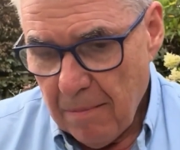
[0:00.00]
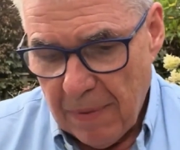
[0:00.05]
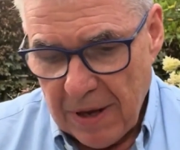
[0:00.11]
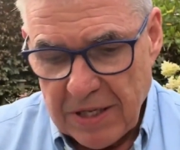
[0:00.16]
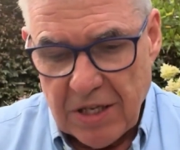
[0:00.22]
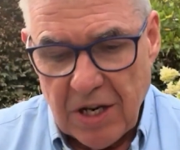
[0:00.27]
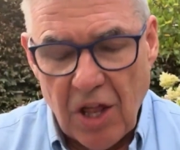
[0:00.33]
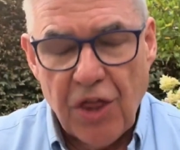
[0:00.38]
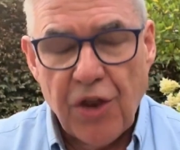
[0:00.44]

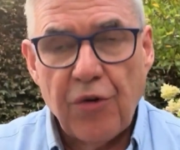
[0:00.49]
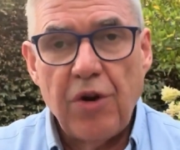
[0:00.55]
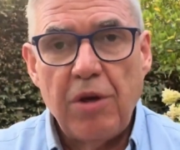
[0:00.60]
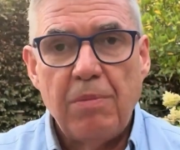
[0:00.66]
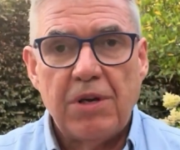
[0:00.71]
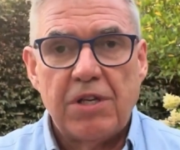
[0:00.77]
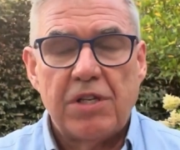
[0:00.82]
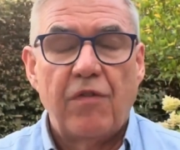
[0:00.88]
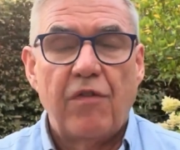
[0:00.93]
basically
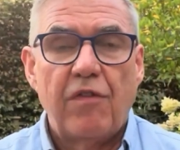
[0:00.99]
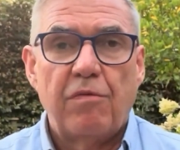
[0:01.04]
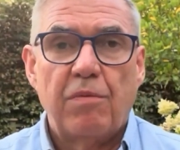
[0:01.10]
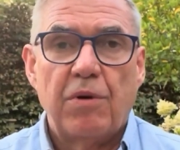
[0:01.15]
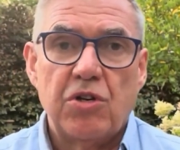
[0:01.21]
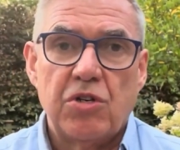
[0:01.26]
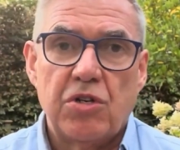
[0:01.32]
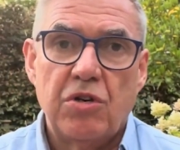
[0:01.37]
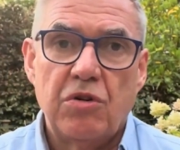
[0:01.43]
three bits of
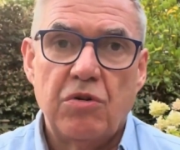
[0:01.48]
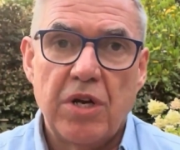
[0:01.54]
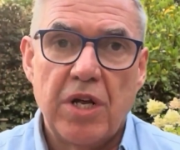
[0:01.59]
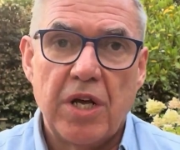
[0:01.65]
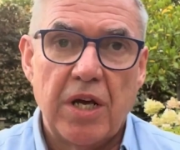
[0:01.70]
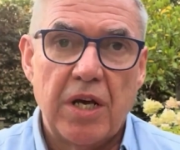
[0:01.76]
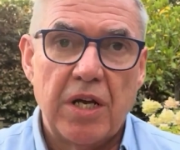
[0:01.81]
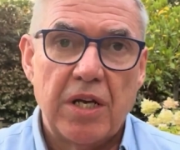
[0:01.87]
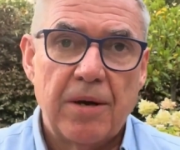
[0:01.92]
information you
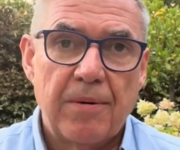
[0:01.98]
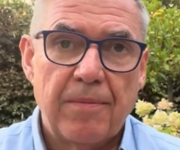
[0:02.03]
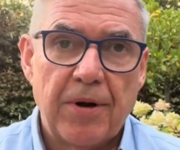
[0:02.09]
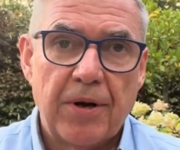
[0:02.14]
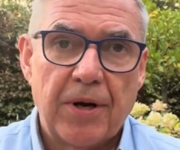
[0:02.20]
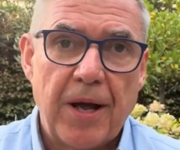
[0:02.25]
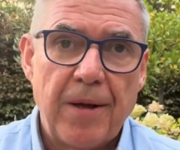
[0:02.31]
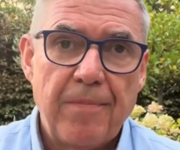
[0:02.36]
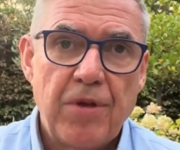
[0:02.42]
need.
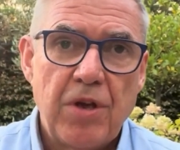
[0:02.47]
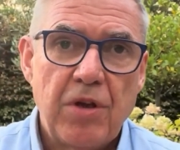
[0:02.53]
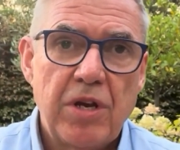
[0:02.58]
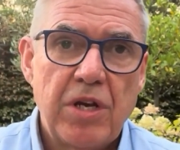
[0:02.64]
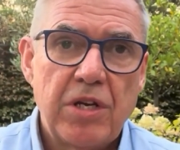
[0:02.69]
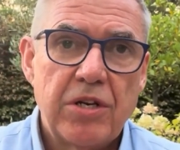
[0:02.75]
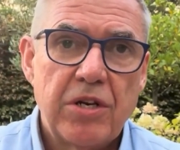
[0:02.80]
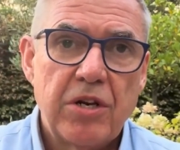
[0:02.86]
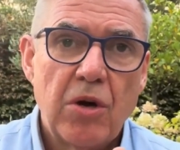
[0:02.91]
Okay, you
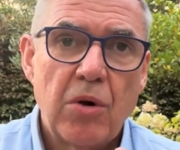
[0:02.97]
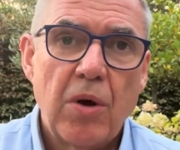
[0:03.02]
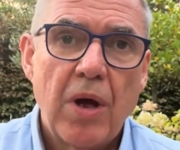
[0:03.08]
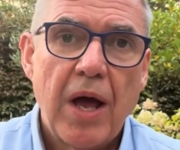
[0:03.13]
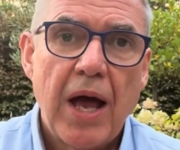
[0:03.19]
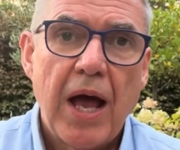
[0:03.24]
need to know